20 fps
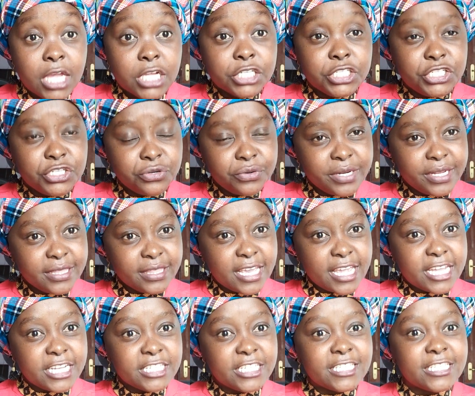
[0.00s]
During the
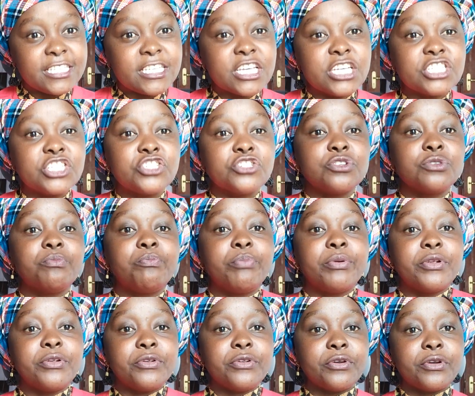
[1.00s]
initiation
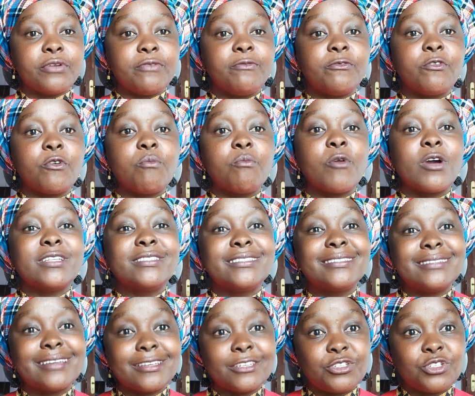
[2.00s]
period from one
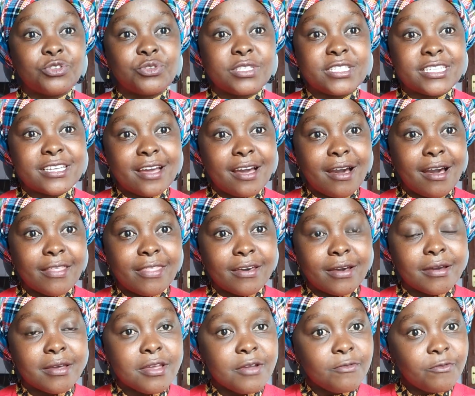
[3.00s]
stage to the other,
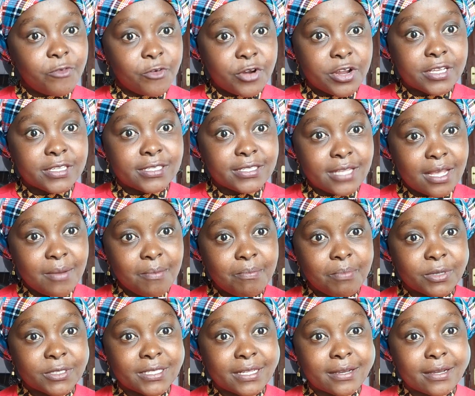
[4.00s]
for
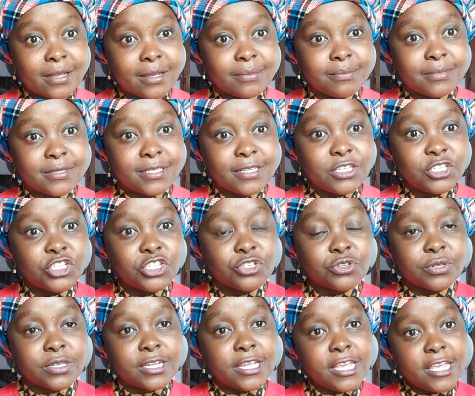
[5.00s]
example,
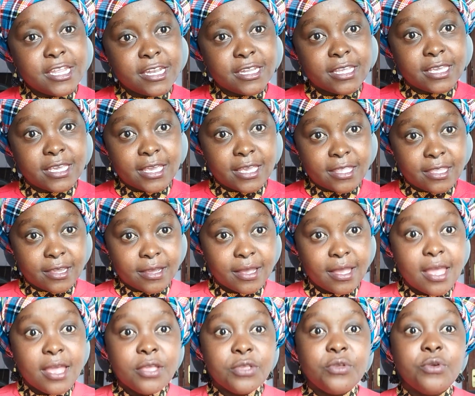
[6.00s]
circumcision in Kenya,
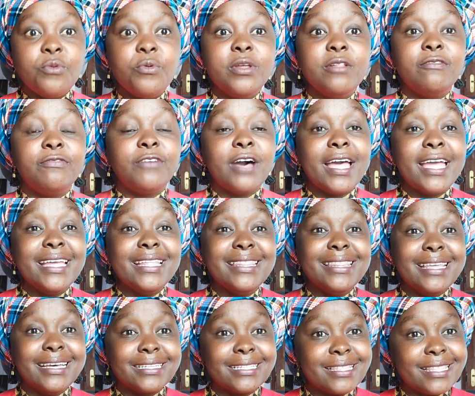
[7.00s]
you will find
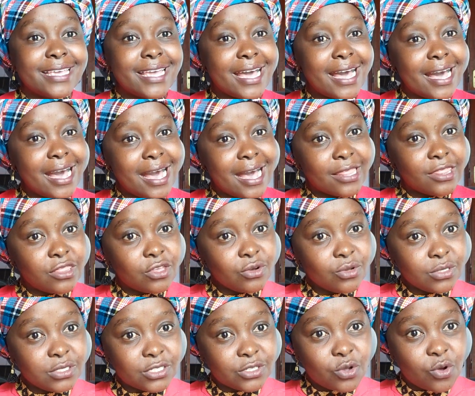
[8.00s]
that there are
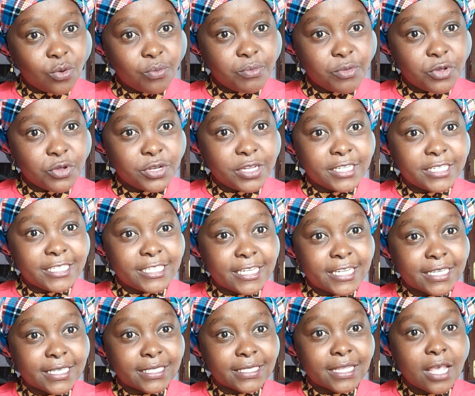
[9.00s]
those
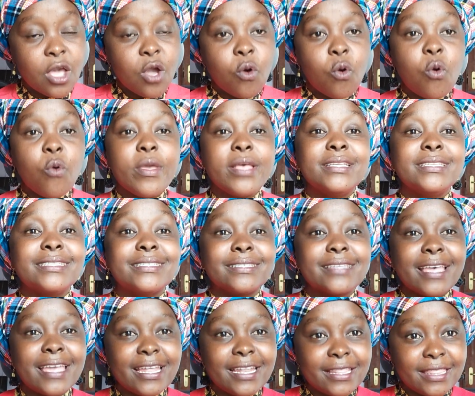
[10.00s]
communities who will
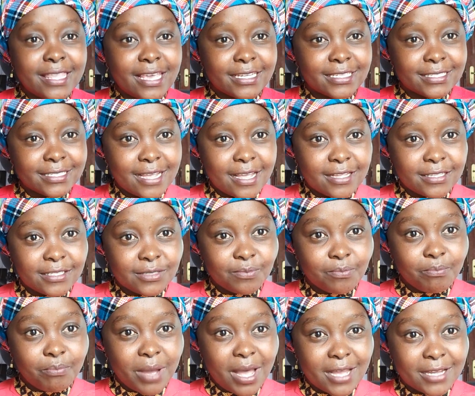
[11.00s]
send their sons
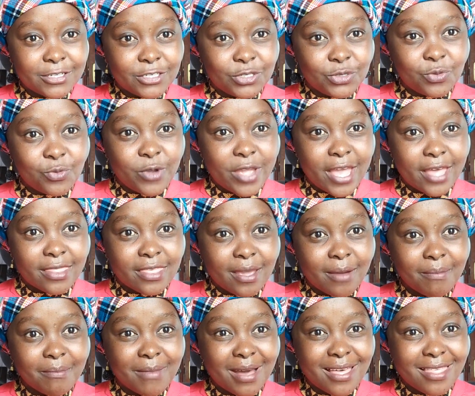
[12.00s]
back to where their
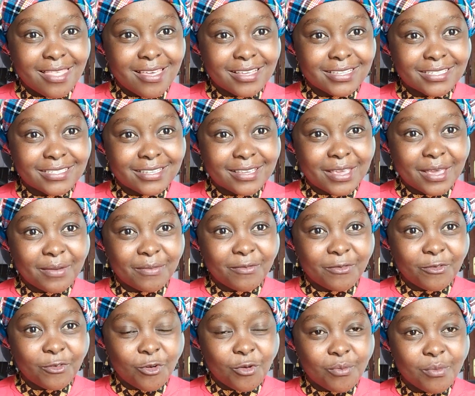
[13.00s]
mothers came
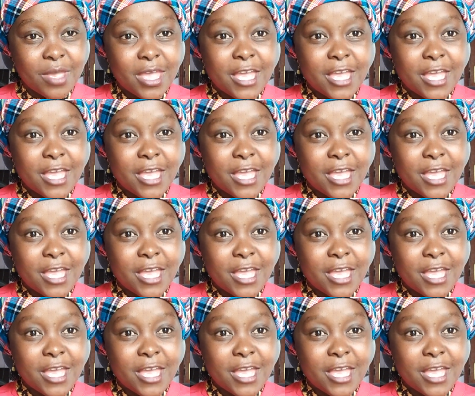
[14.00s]
from